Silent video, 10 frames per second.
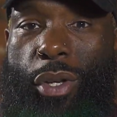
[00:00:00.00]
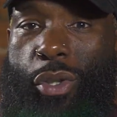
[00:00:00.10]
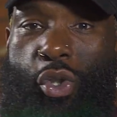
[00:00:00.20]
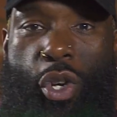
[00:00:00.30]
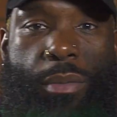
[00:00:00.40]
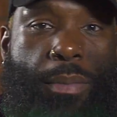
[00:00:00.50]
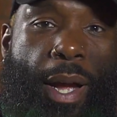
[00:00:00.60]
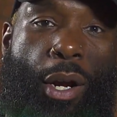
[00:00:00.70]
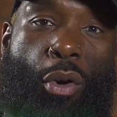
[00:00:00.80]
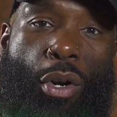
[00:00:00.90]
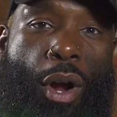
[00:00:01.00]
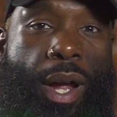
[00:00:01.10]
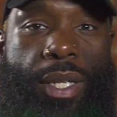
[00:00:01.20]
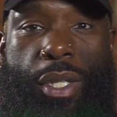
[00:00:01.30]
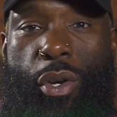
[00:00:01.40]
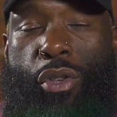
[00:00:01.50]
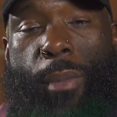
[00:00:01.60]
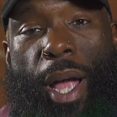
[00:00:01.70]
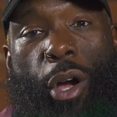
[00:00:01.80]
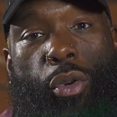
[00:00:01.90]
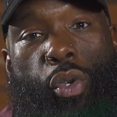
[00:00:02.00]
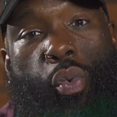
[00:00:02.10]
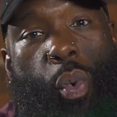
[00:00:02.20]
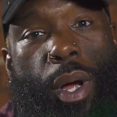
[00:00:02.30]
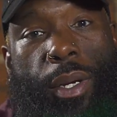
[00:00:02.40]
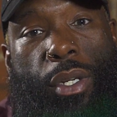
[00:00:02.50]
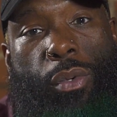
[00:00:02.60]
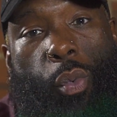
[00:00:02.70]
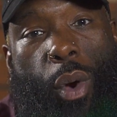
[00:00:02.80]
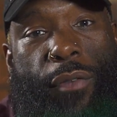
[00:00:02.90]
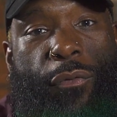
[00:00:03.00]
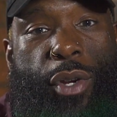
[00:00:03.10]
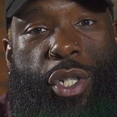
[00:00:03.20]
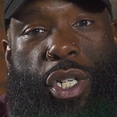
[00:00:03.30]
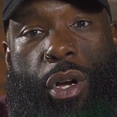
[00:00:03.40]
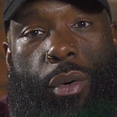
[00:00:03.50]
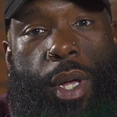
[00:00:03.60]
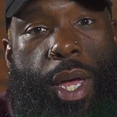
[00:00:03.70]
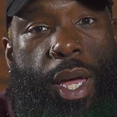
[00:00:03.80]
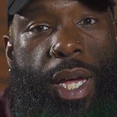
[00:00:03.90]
your streams might go crazy, or you might go do one free show